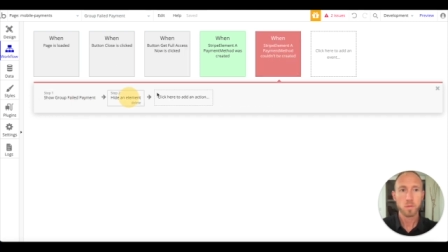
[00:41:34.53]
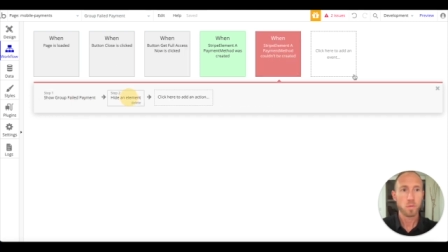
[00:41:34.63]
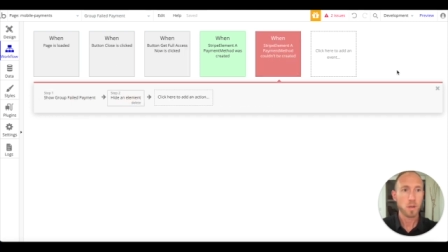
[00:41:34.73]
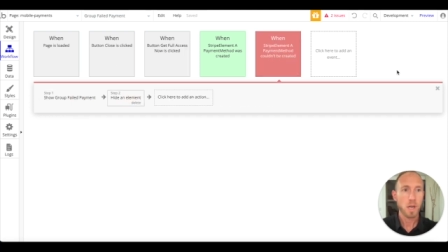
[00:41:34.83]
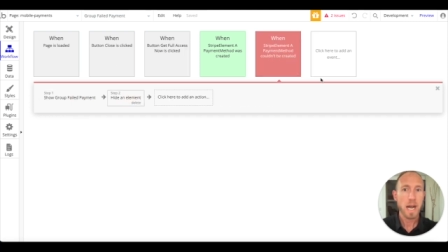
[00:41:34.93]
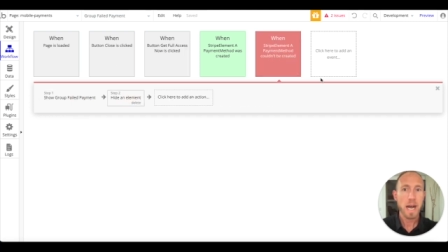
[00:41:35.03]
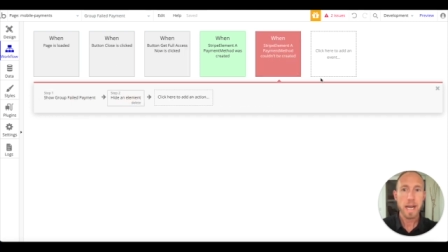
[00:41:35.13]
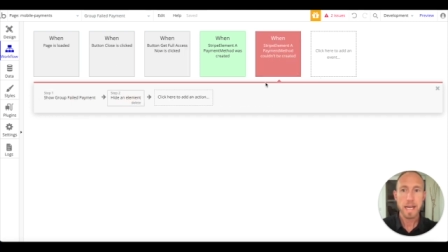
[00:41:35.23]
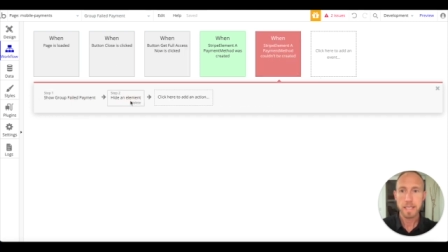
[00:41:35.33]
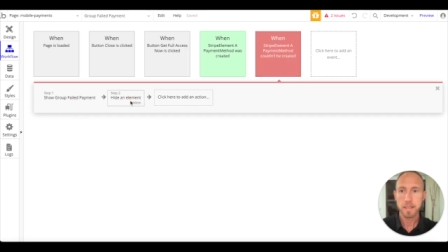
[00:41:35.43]
We'll
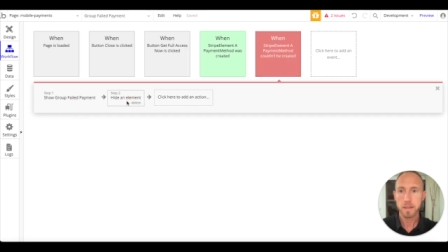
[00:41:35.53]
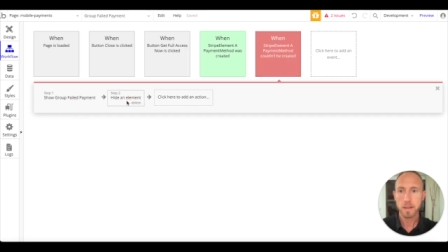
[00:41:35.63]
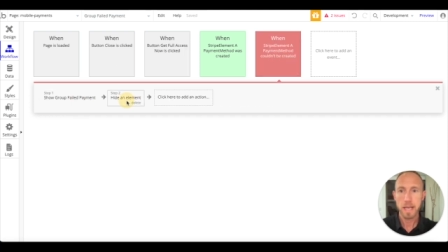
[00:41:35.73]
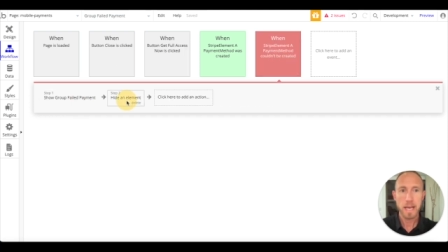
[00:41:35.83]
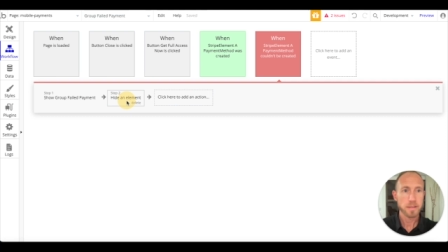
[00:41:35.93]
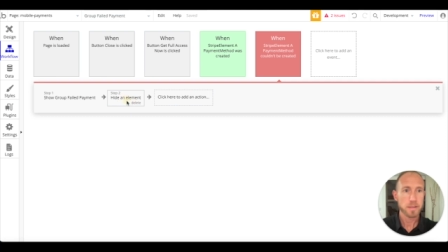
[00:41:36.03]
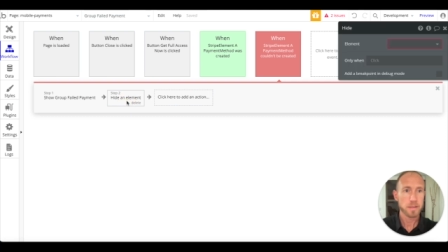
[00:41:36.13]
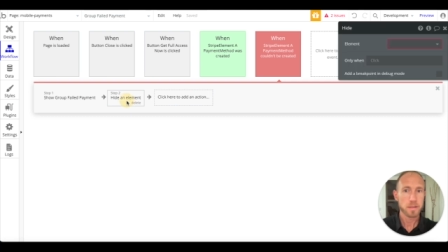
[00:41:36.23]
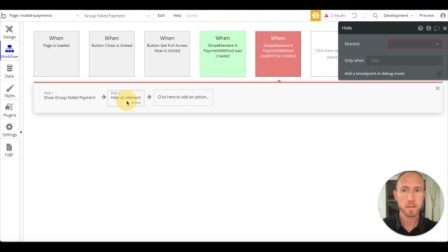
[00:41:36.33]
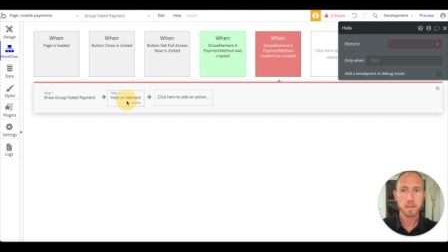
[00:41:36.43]
hide that
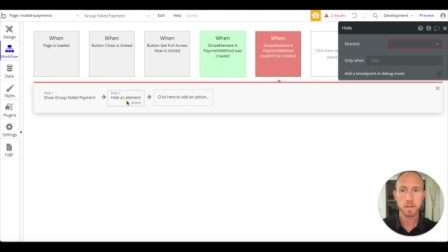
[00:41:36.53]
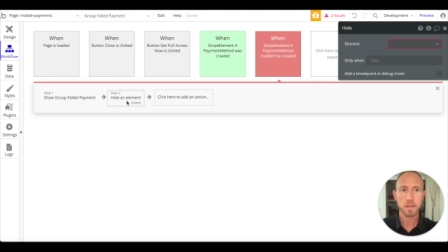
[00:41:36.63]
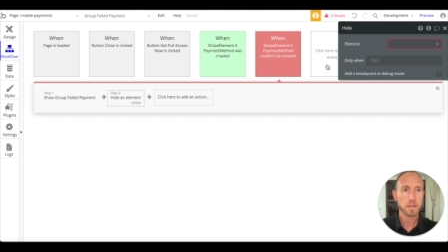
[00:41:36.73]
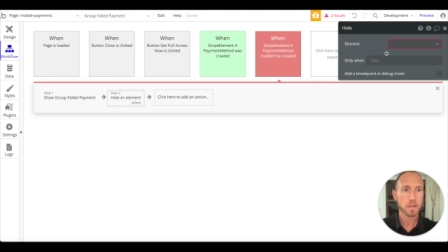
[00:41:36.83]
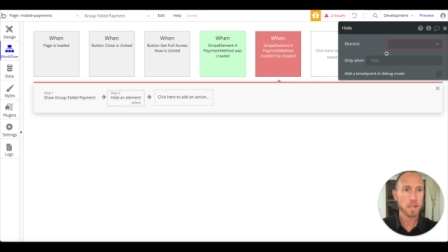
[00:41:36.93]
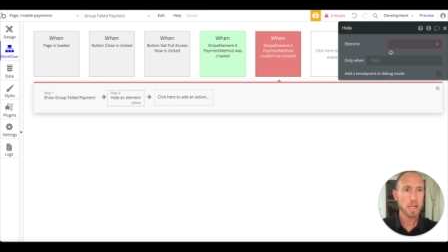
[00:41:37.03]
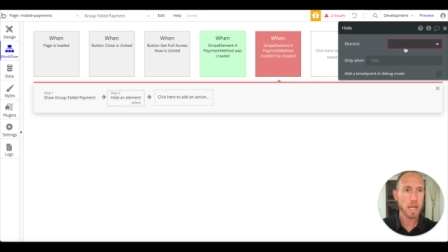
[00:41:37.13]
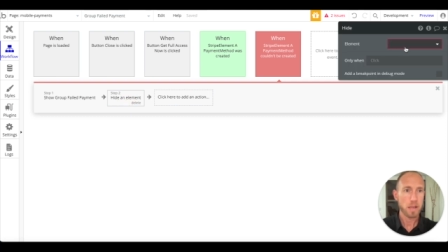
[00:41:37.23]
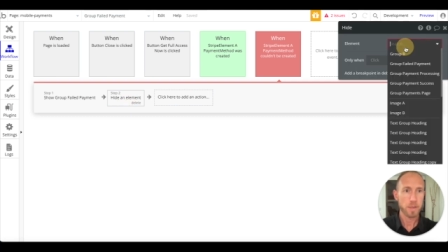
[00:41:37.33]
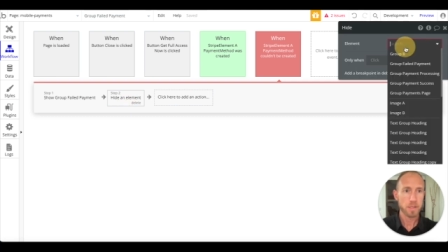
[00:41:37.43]

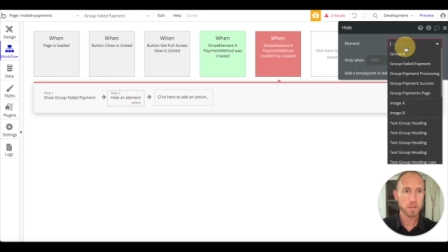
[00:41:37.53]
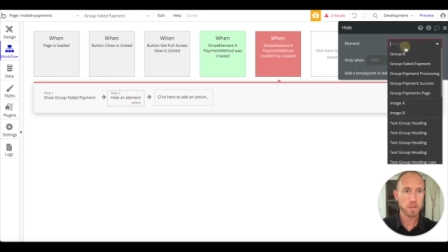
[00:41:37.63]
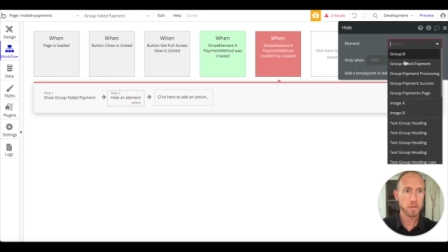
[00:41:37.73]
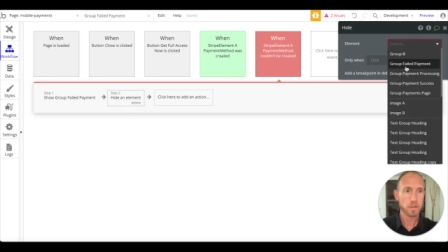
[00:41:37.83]
element